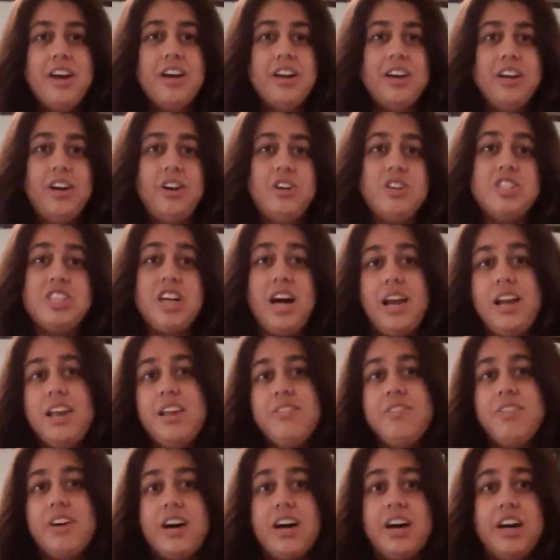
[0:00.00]
Now
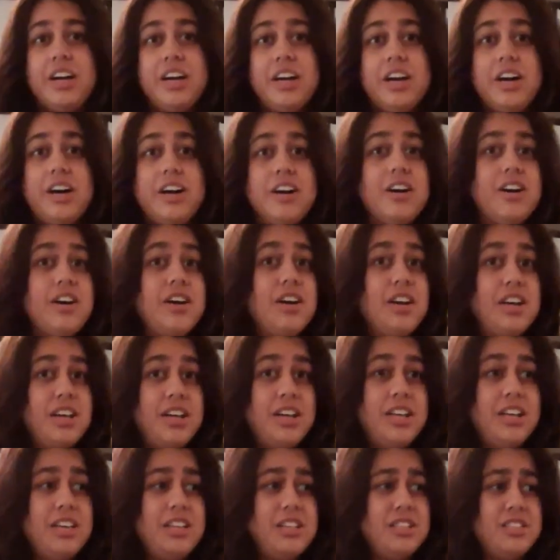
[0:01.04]
Shalivahana
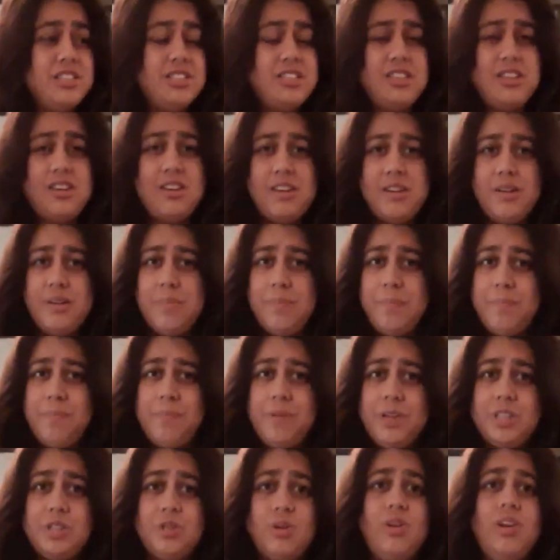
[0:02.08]
is
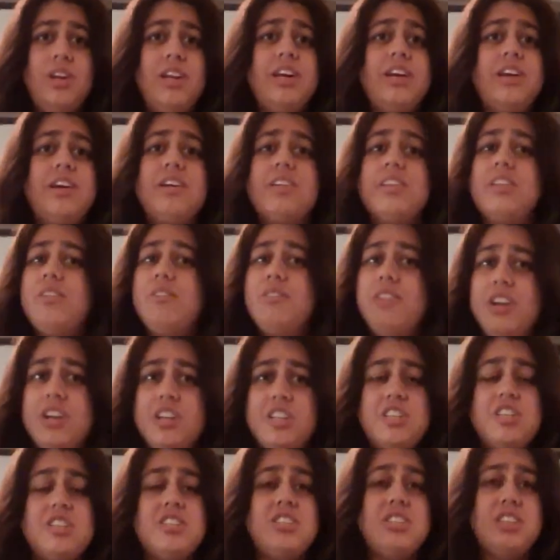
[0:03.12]
patrolling the
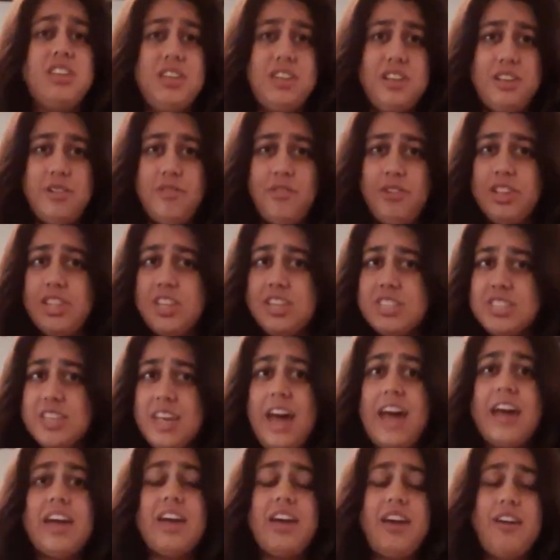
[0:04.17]
villages with his
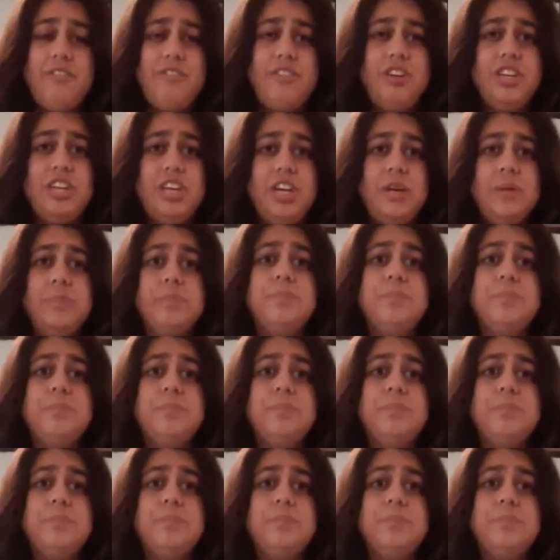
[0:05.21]
gang every day.